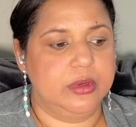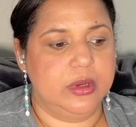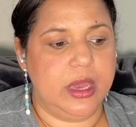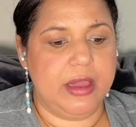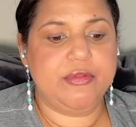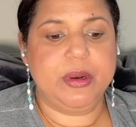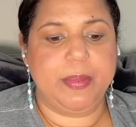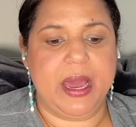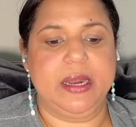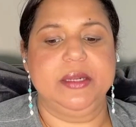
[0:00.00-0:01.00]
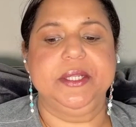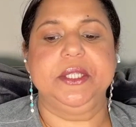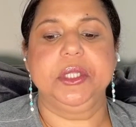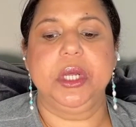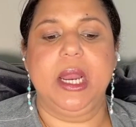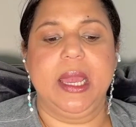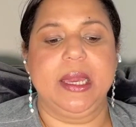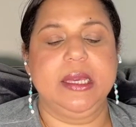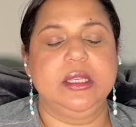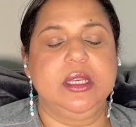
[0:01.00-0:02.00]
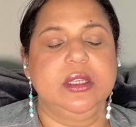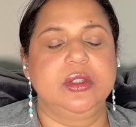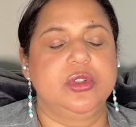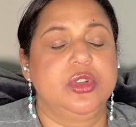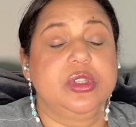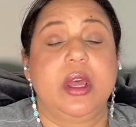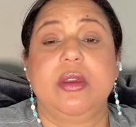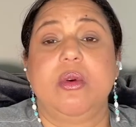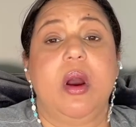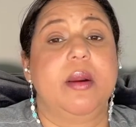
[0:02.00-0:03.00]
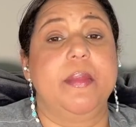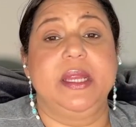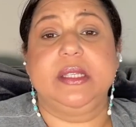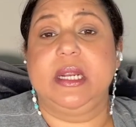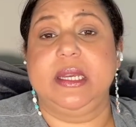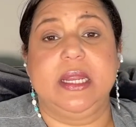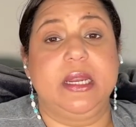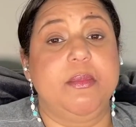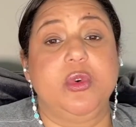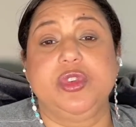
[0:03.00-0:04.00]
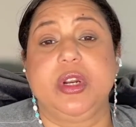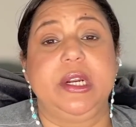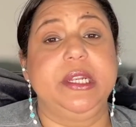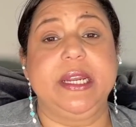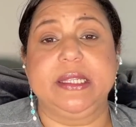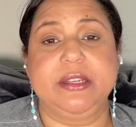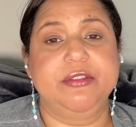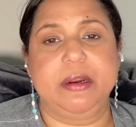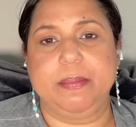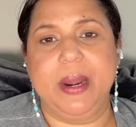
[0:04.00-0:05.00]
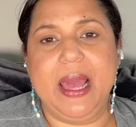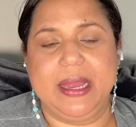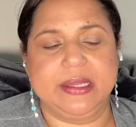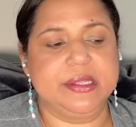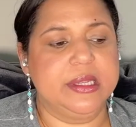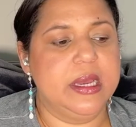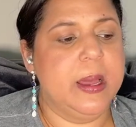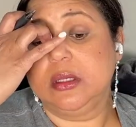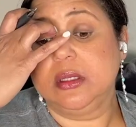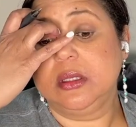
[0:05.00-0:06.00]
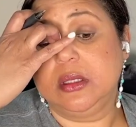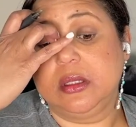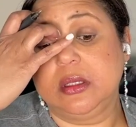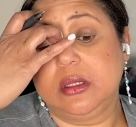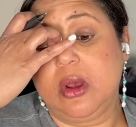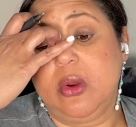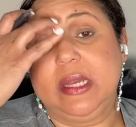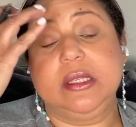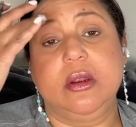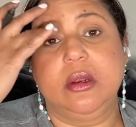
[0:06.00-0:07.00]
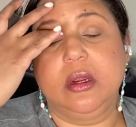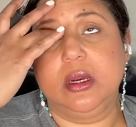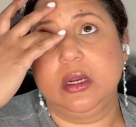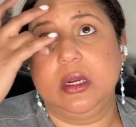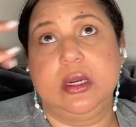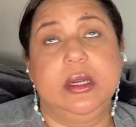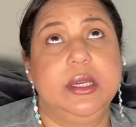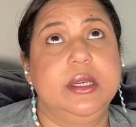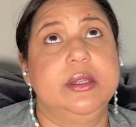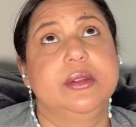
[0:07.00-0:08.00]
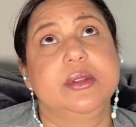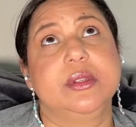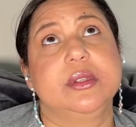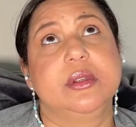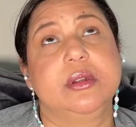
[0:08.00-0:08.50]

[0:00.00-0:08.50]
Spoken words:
everybody, and it's not like it's just that you are mentally and emotionally in a different place. So lesson learned is,